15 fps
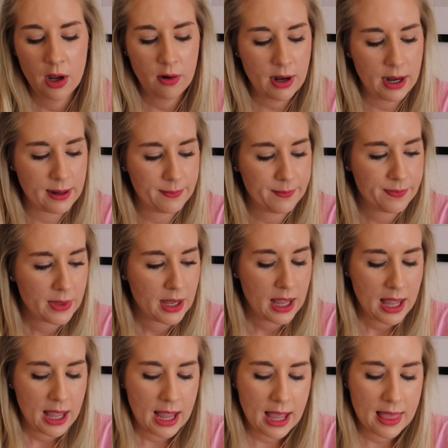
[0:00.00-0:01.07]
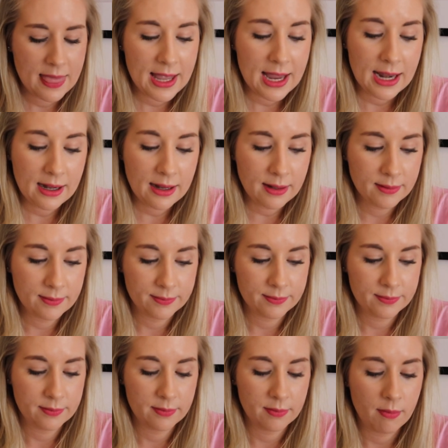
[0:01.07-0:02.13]
All right, and then
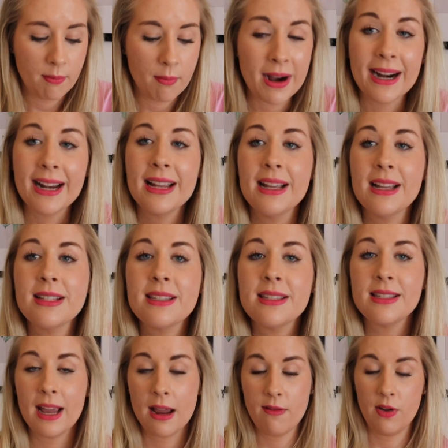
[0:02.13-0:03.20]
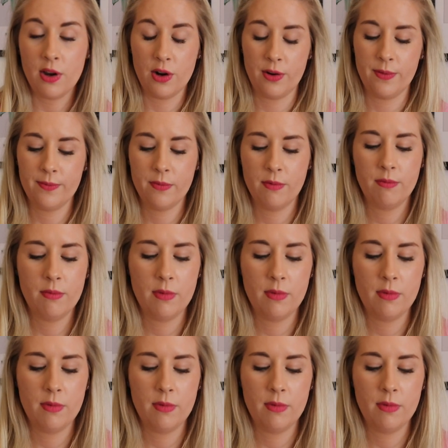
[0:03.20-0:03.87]
my savior